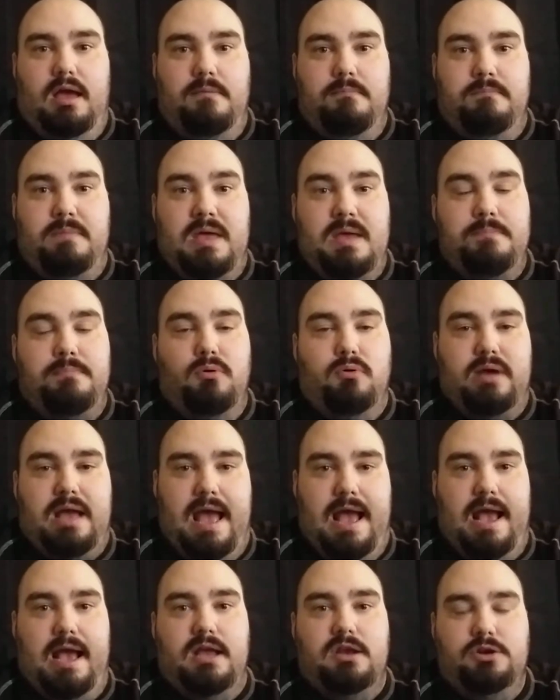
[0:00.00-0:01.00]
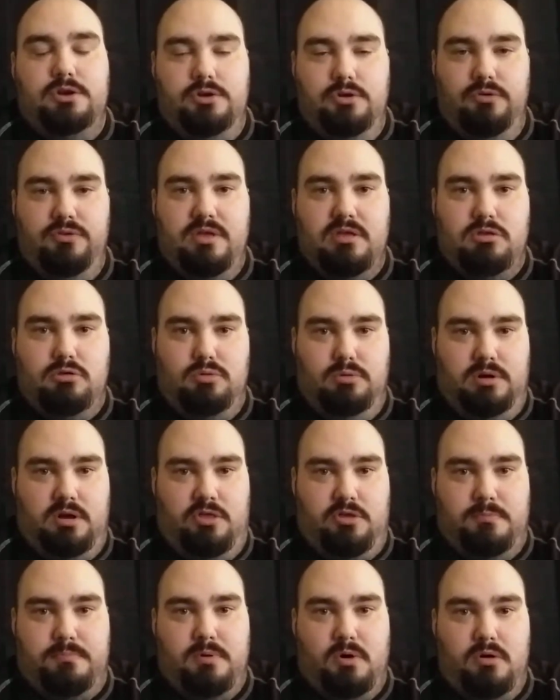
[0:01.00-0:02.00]
people can do this to
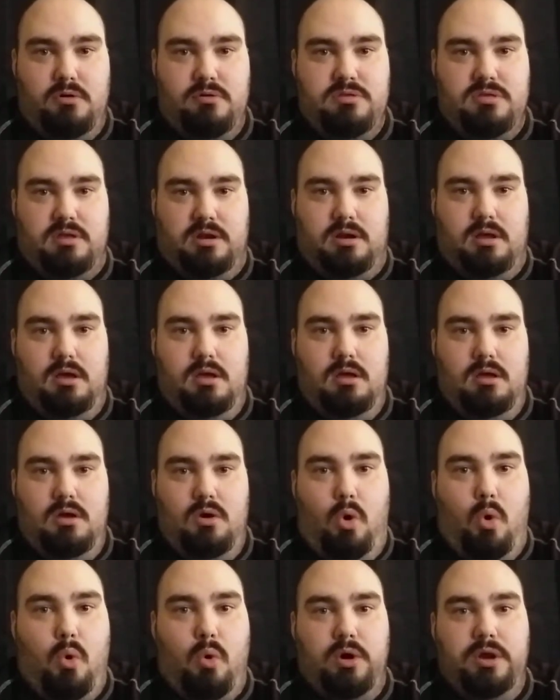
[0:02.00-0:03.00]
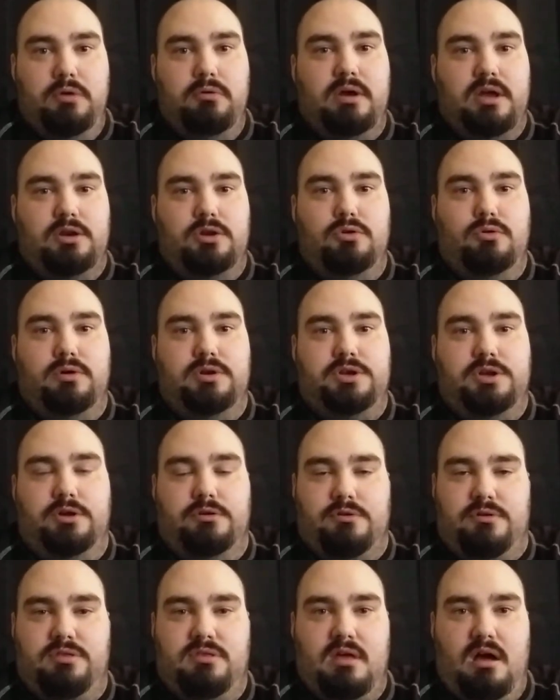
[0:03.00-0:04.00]
another person, or you can do it to
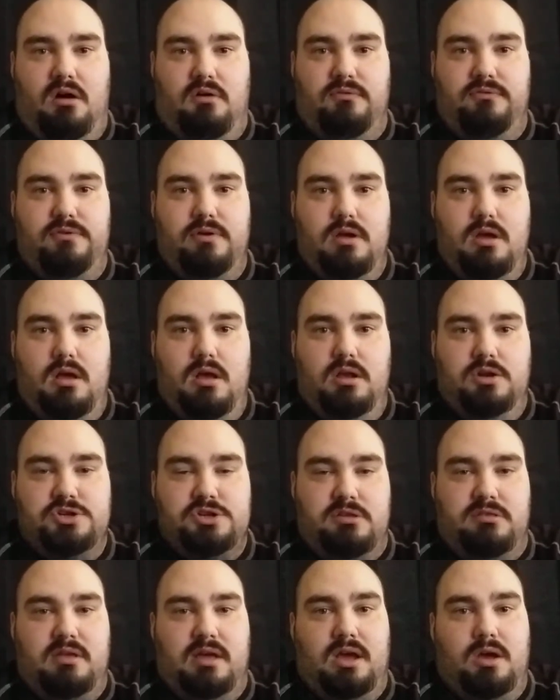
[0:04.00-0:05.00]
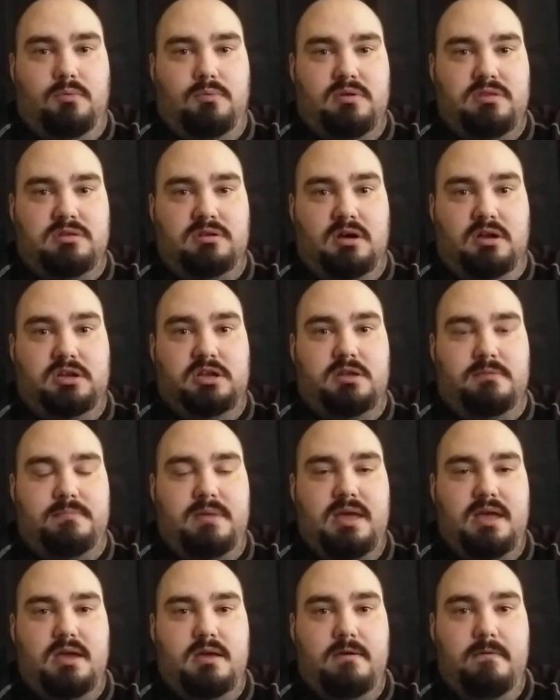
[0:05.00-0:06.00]
yourself. Just like it was done to
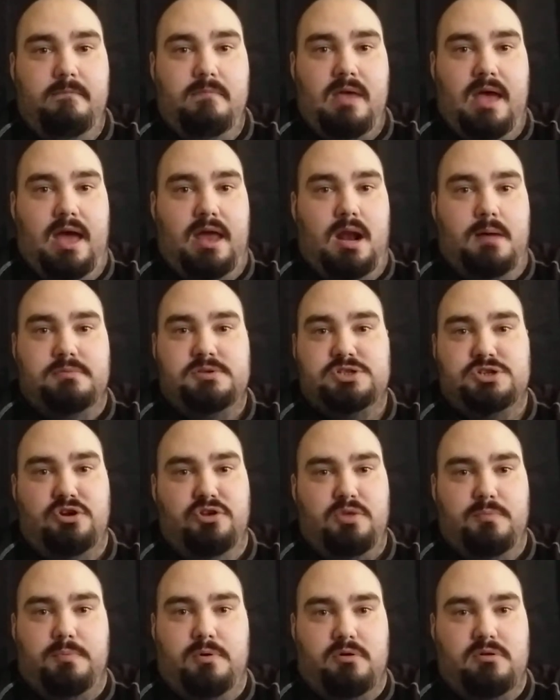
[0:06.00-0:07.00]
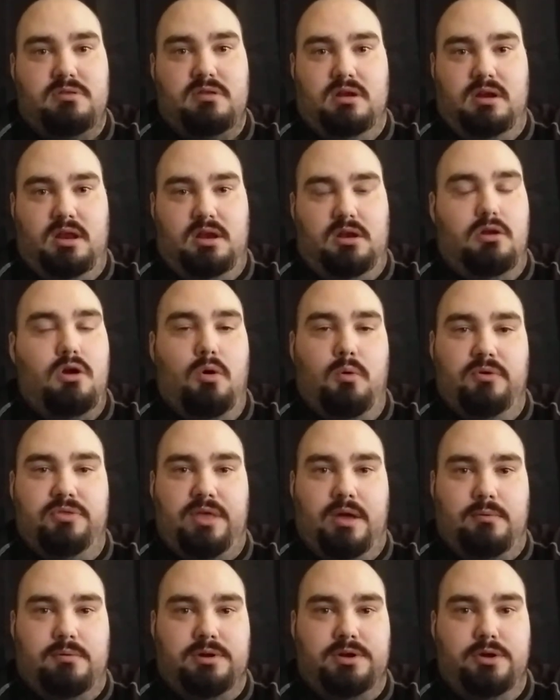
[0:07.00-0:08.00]
me, and I'm sure the person didn't know what
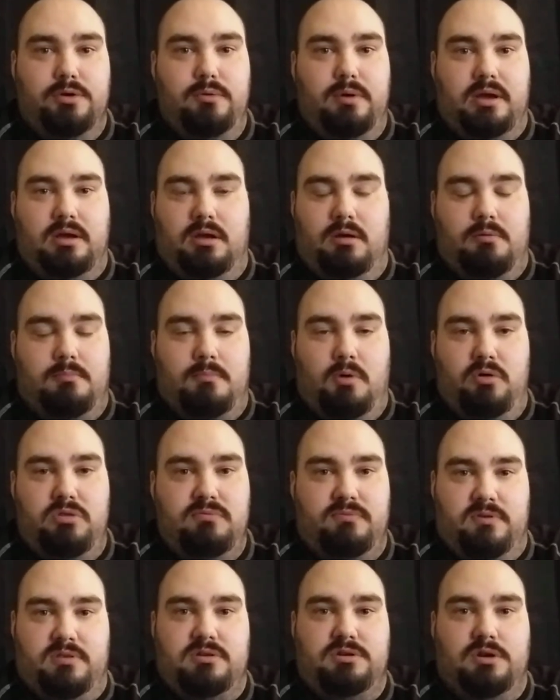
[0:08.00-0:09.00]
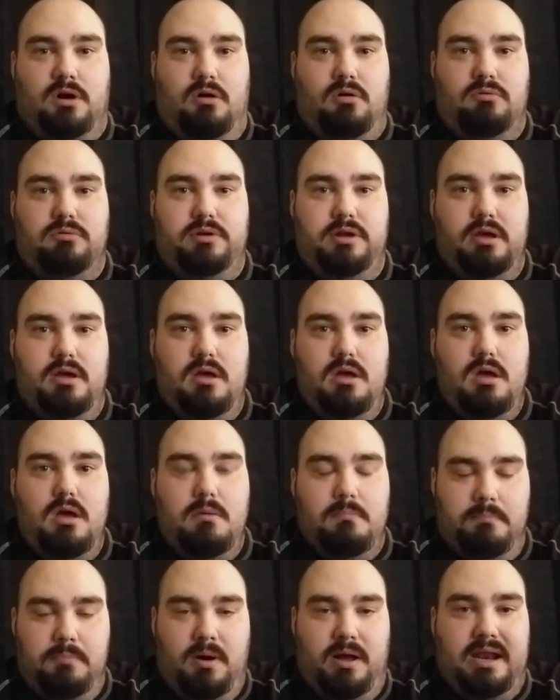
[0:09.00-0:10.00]
they were doing. Most of us don't,
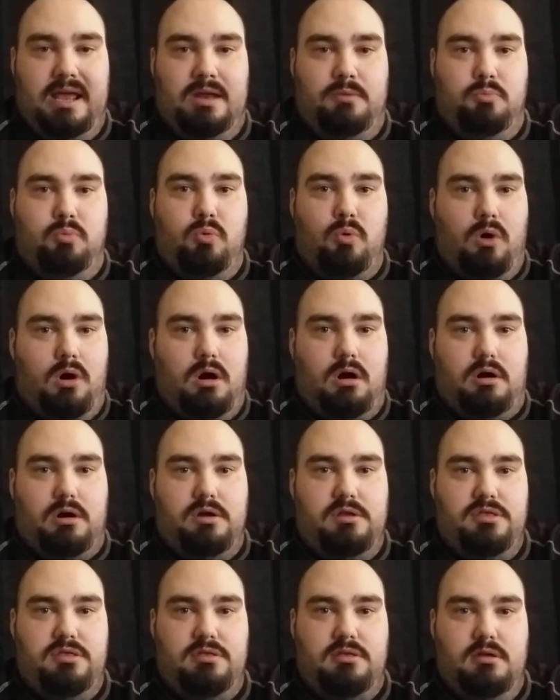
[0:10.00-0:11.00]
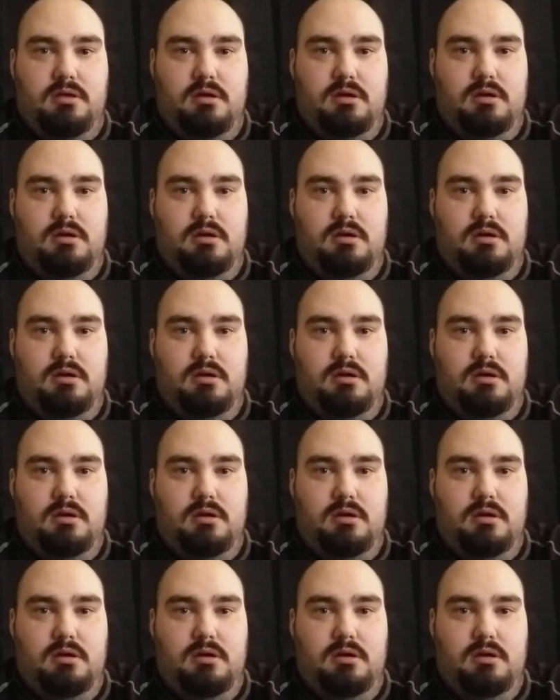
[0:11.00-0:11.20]
but it works.